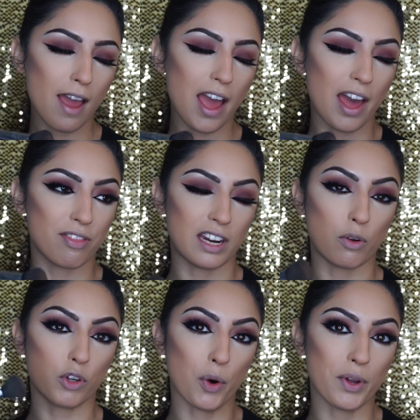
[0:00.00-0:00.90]
And then
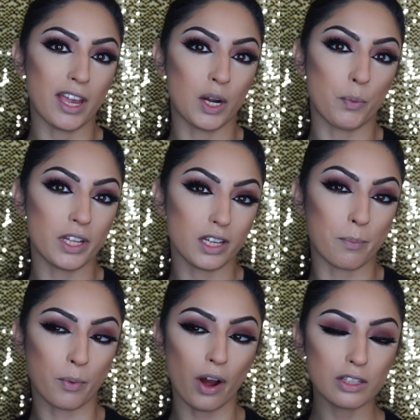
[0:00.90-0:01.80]
I'll go in with a
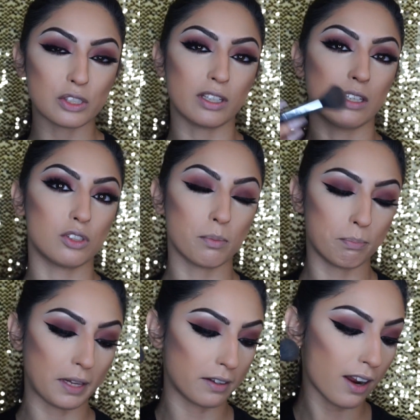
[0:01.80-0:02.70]
bronzer and then just
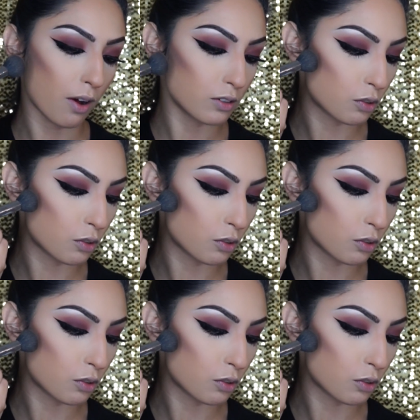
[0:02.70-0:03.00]
blend it out.